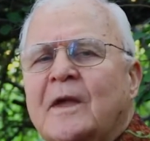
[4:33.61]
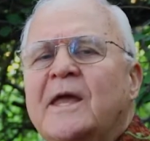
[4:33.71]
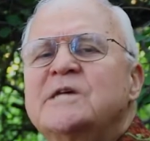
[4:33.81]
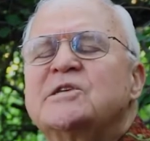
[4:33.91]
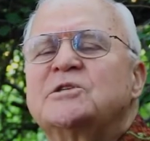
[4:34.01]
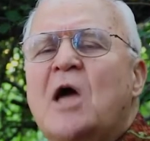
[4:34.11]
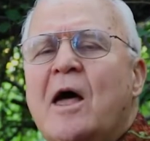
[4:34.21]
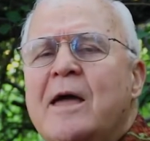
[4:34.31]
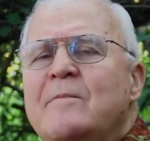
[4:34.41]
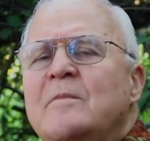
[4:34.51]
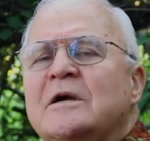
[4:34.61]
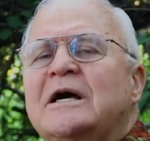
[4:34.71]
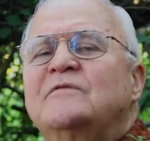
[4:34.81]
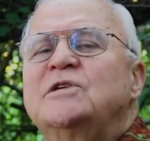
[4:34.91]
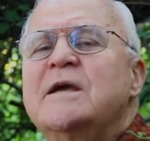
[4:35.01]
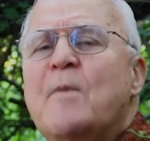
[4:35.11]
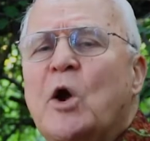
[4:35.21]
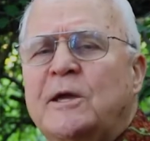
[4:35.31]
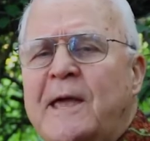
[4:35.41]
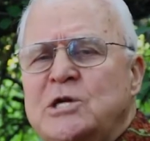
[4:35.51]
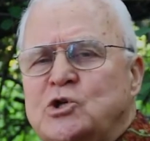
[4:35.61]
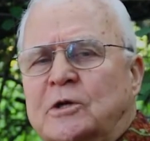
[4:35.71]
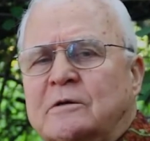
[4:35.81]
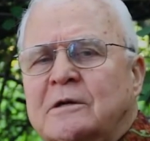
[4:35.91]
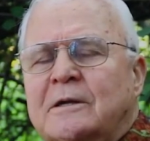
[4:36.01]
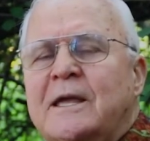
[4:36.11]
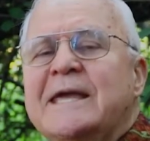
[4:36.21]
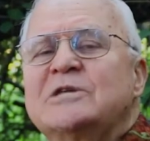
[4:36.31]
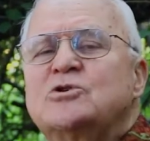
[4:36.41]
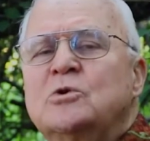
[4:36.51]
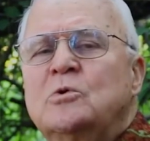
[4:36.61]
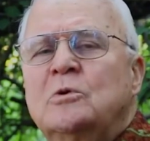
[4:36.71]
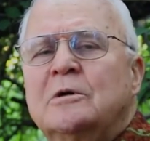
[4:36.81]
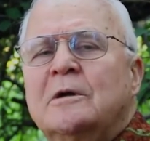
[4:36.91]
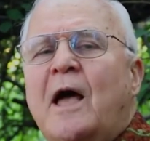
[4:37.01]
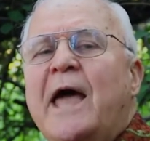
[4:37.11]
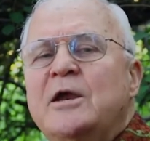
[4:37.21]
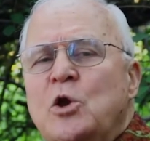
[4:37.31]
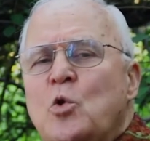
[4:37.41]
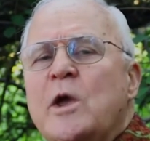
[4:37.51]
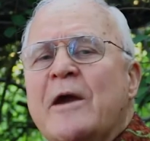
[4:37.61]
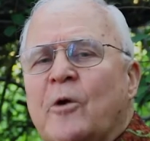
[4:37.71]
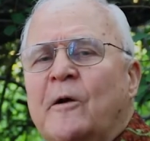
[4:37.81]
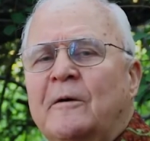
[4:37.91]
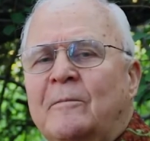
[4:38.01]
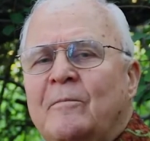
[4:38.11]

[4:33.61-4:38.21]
It is a time of demarcation into a new era.